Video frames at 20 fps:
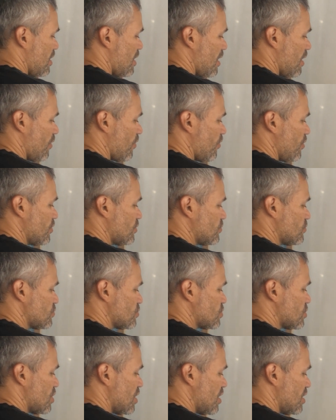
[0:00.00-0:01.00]
I'm going to
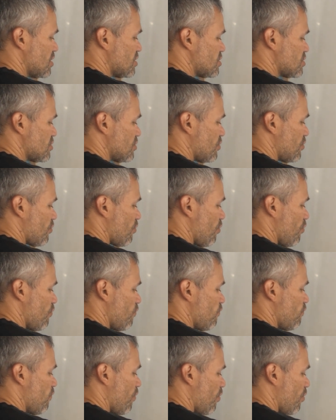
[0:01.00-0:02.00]
change row
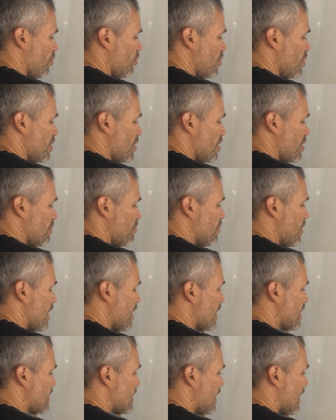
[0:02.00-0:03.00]
4
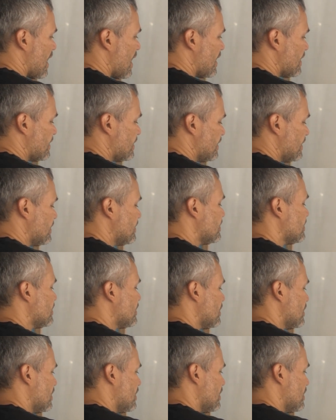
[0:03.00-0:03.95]
by adding